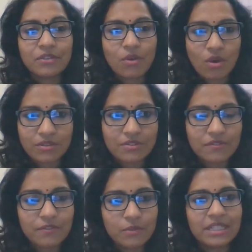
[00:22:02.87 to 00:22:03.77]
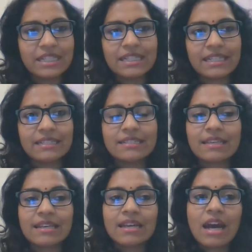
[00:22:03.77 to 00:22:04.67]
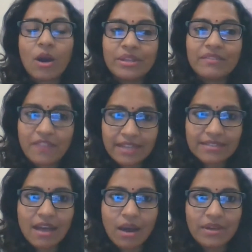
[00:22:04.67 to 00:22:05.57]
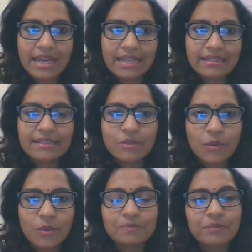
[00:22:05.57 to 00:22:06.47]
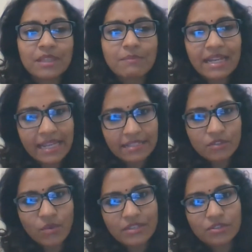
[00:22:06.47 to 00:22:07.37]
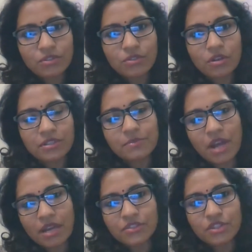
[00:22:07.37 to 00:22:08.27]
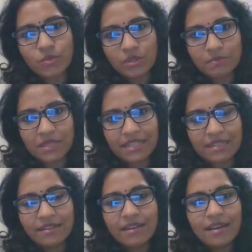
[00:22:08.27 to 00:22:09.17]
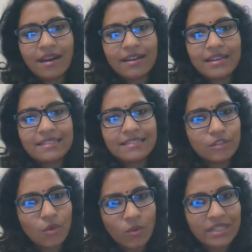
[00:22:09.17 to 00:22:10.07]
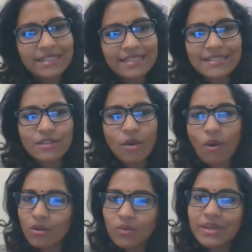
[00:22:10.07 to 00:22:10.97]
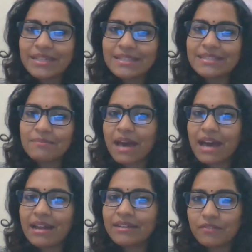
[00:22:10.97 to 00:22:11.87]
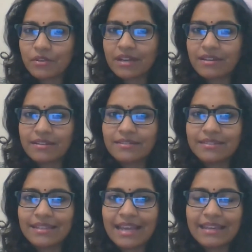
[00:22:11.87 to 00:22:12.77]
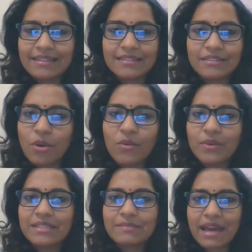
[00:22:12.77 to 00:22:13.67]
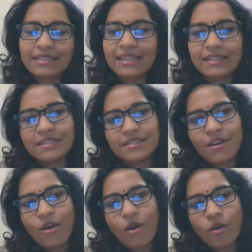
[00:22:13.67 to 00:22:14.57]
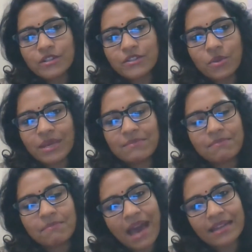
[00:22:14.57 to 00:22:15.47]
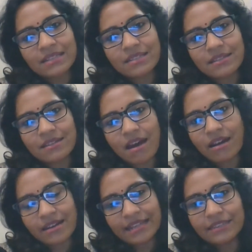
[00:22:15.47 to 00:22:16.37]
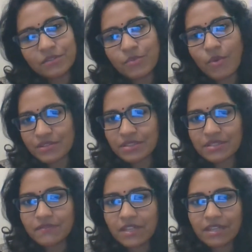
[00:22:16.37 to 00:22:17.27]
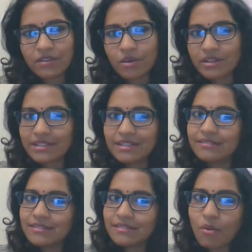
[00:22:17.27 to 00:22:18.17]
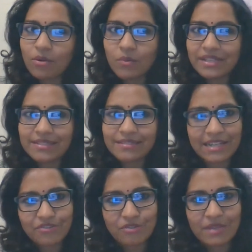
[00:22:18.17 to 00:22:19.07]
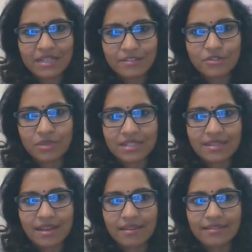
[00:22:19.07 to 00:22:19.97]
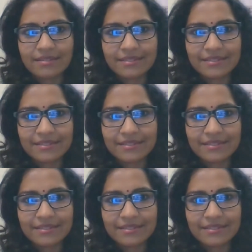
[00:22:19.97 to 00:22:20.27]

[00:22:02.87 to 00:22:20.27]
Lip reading: causes of loneliness, how it affects our health. So my next question to Dr. Prachi would be, is loneliness always bad for our health? Like, is it always bad? Can it also impact our health in a positive way, or it is always detrimental towards our health?